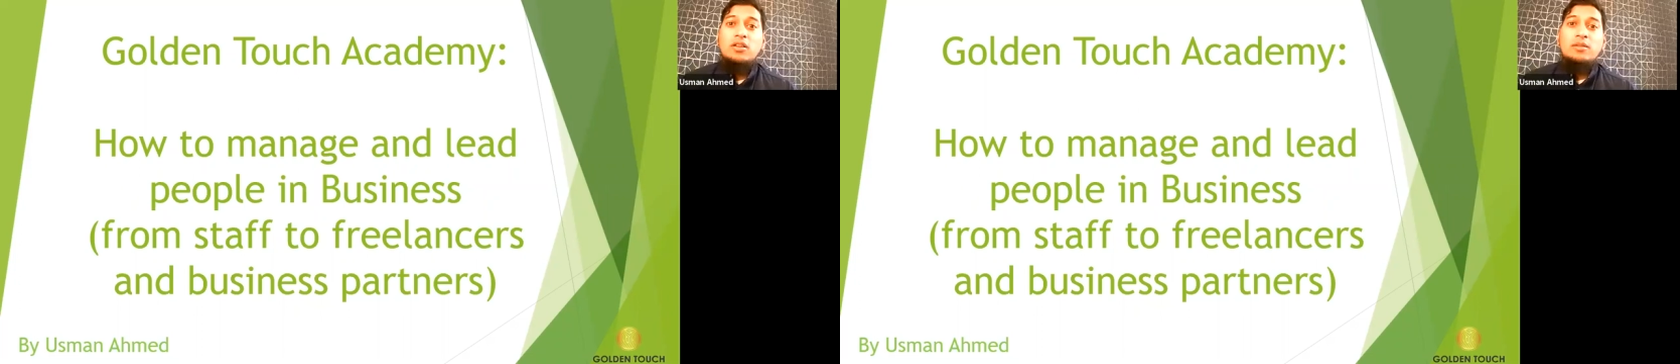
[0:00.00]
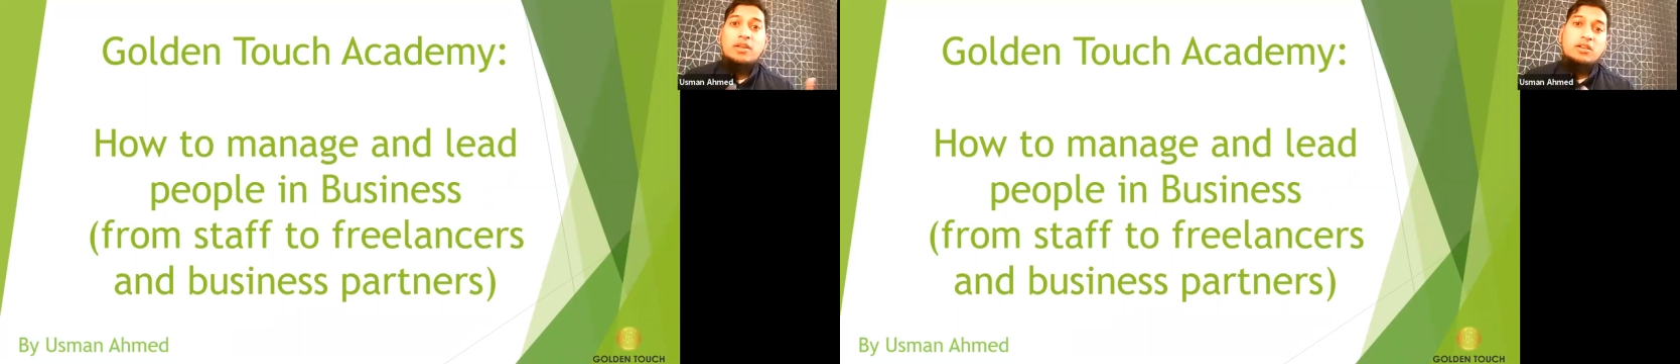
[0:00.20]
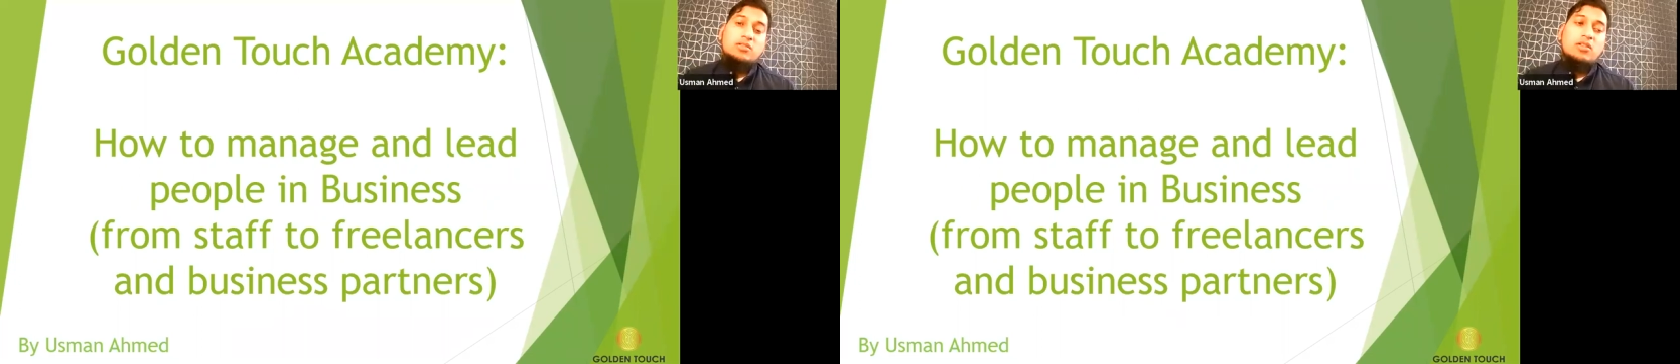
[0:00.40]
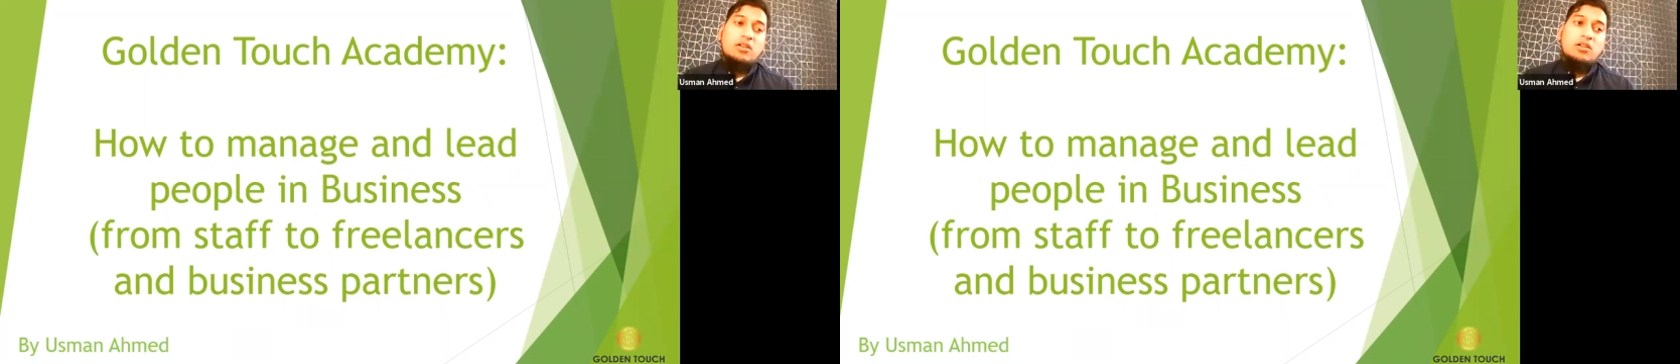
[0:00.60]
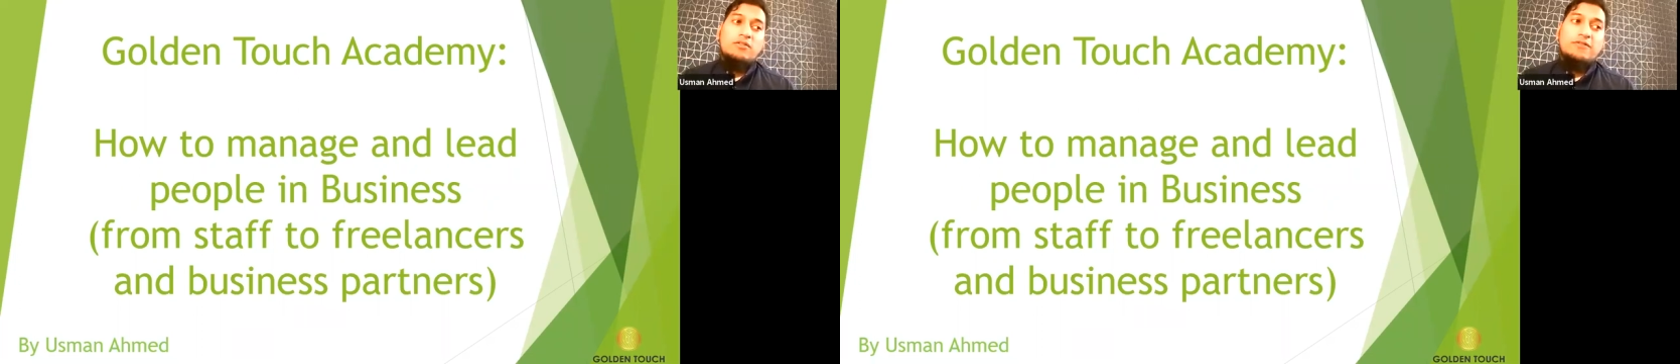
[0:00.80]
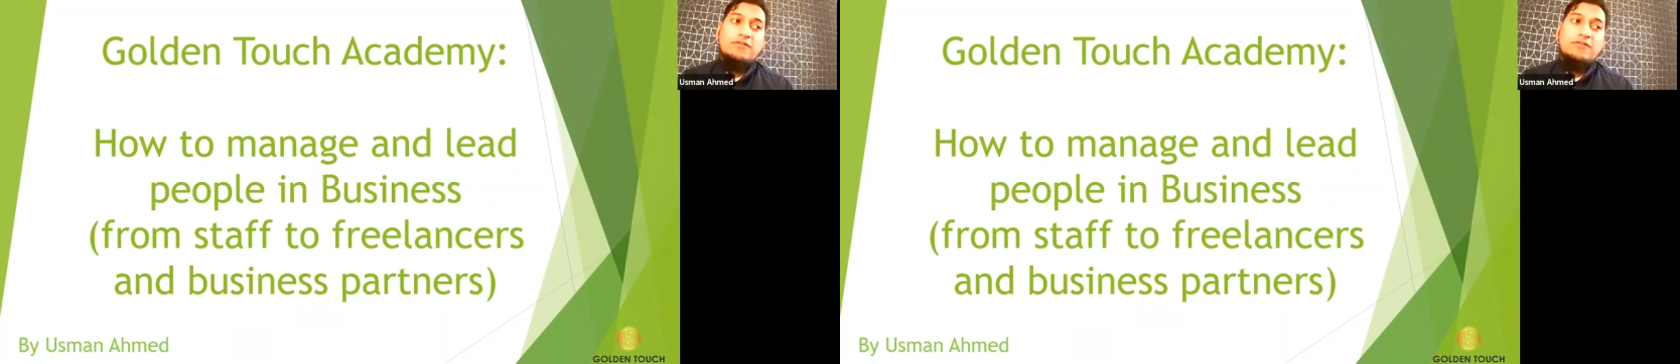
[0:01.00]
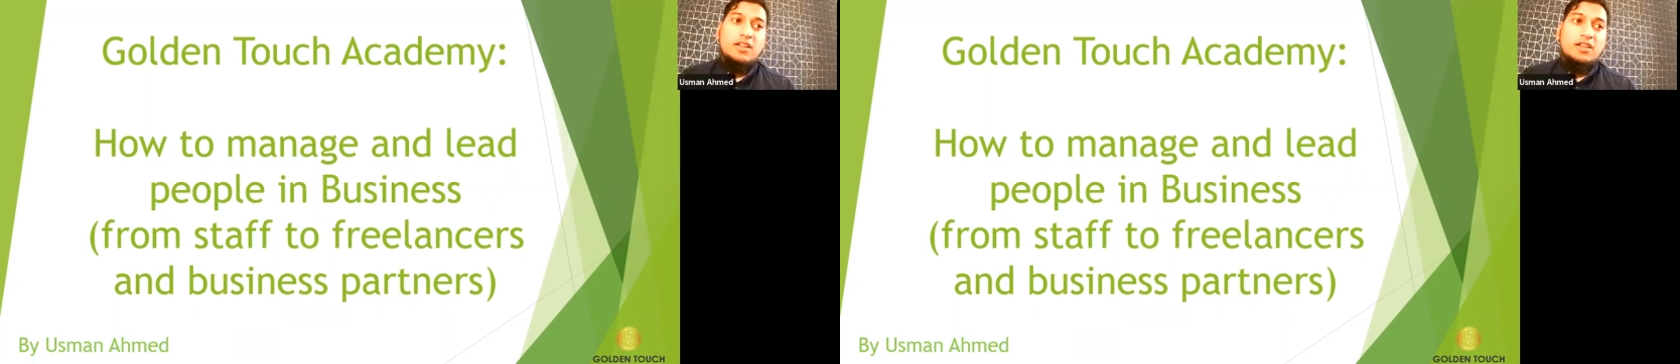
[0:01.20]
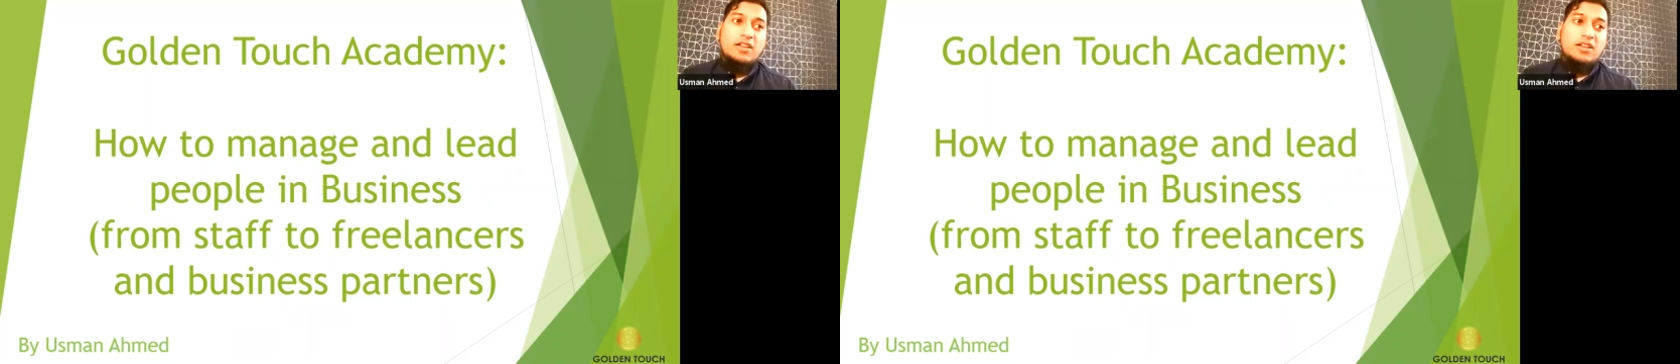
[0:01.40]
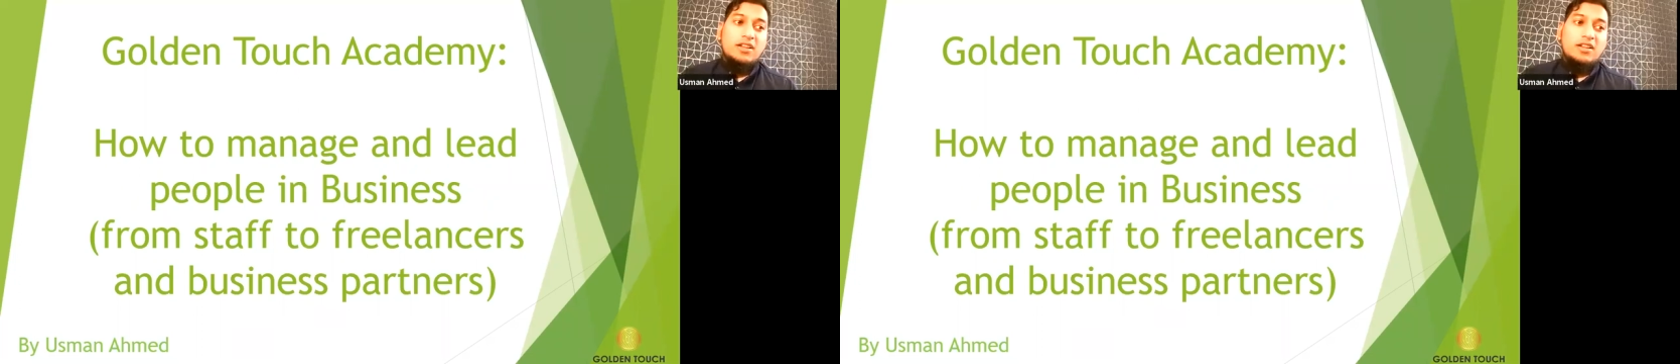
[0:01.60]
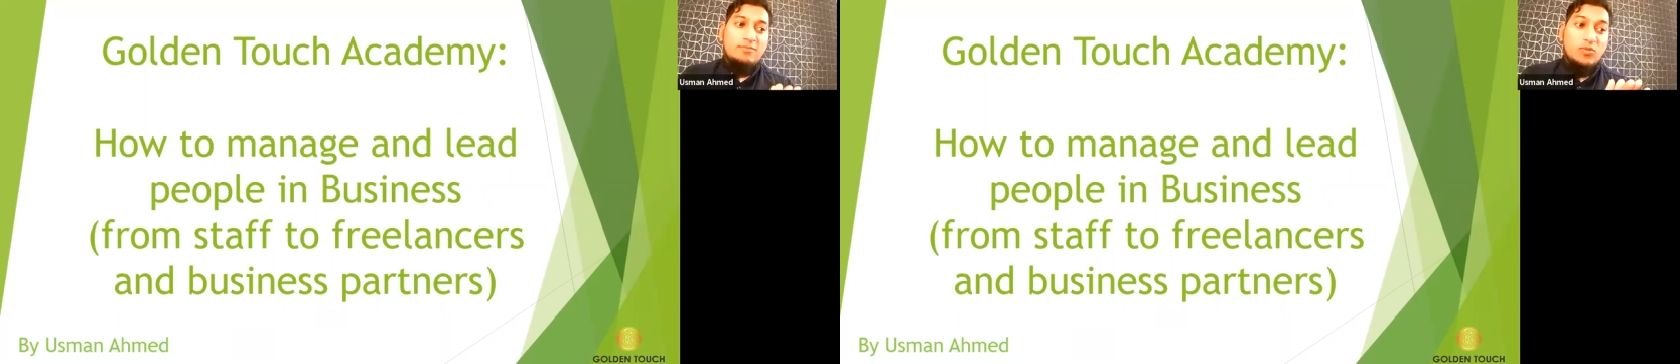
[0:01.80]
because of a